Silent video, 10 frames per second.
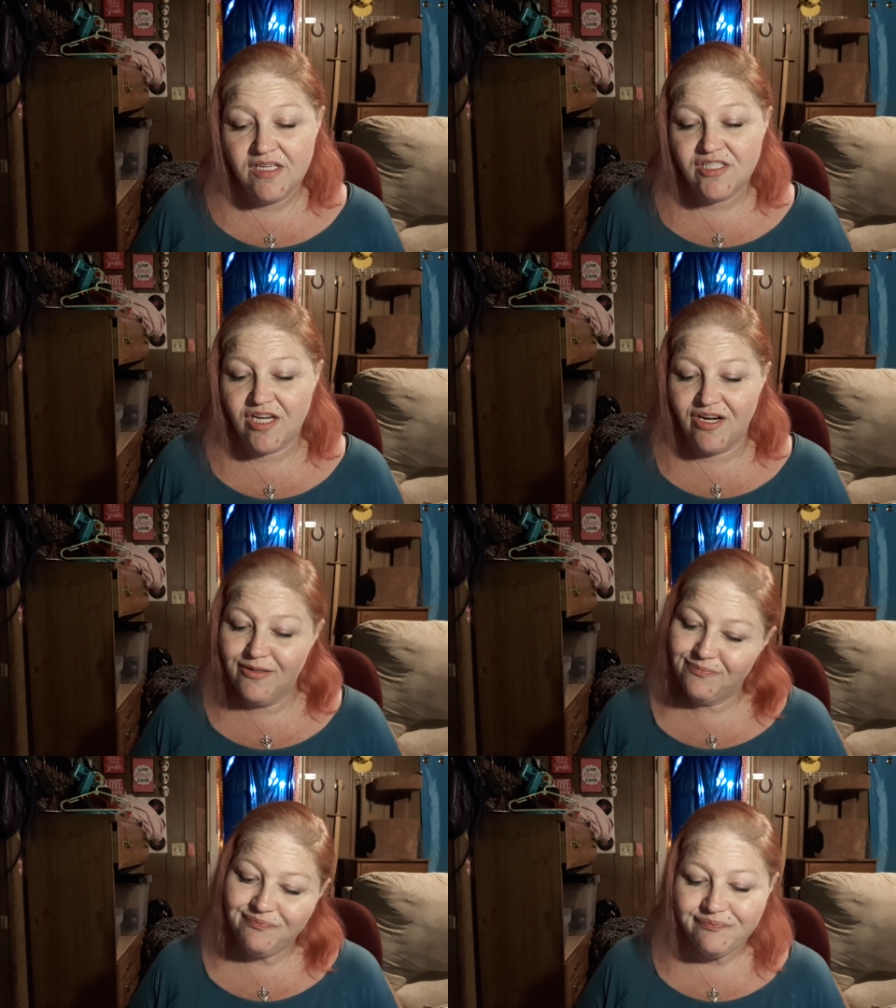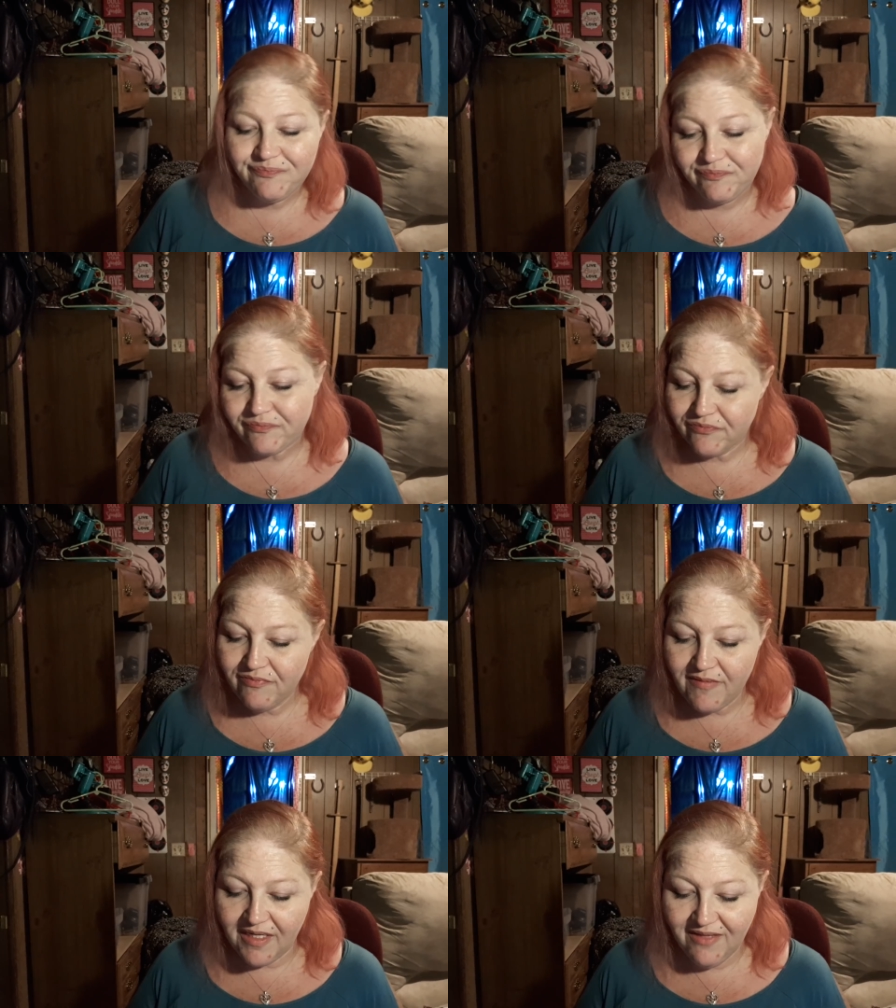So
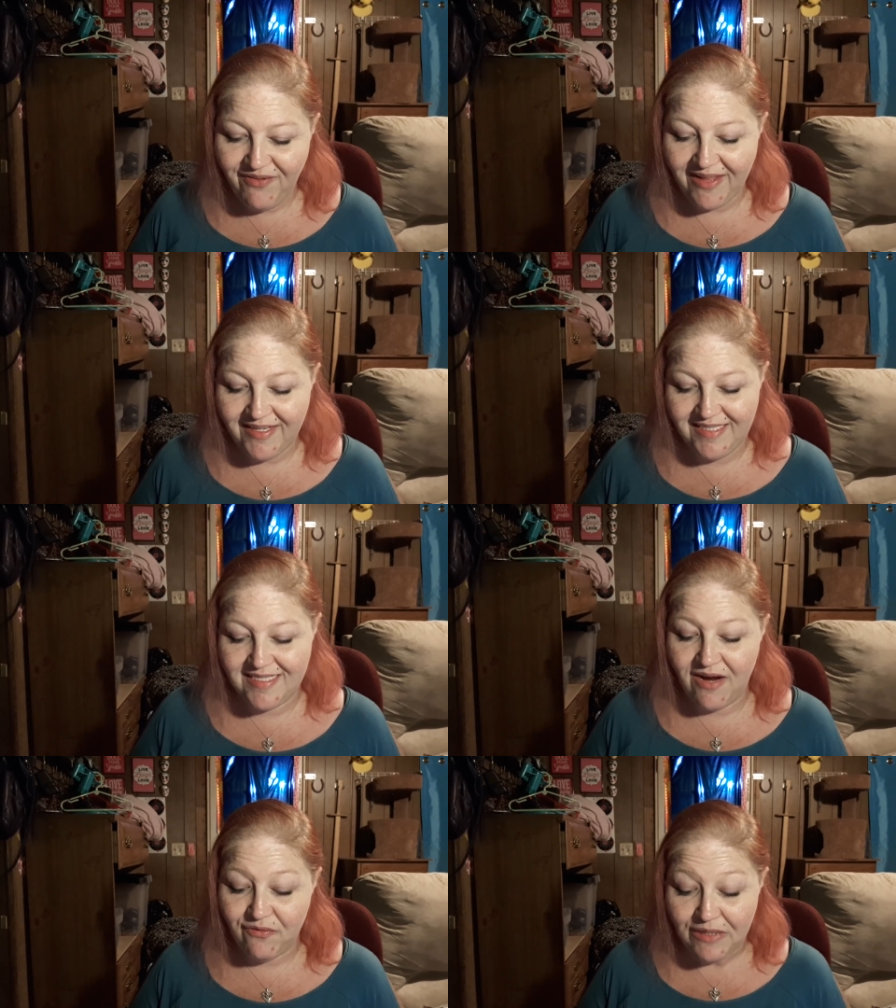the fact that he's not